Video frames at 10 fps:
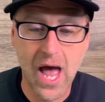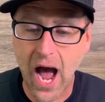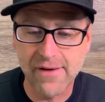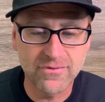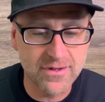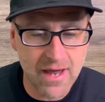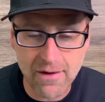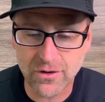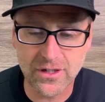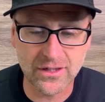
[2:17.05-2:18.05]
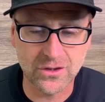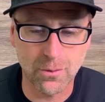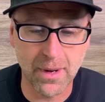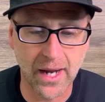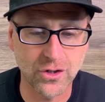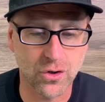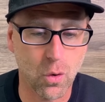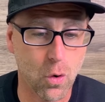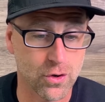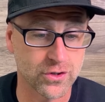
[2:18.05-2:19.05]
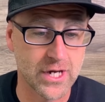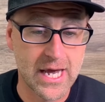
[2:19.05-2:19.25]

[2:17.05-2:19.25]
I've never disobeyed your orders,